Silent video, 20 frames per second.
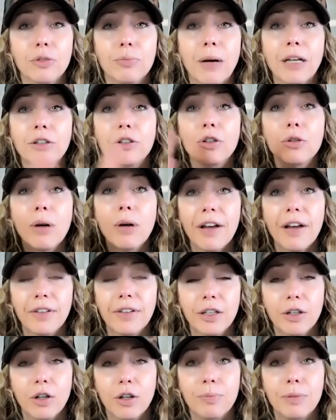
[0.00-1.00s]
by you
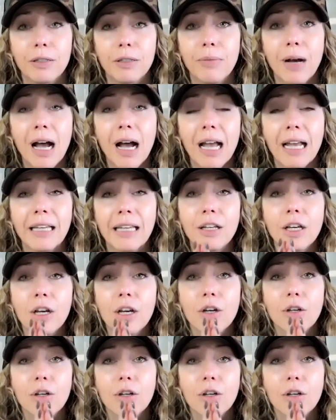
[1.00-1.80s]
having an open mind,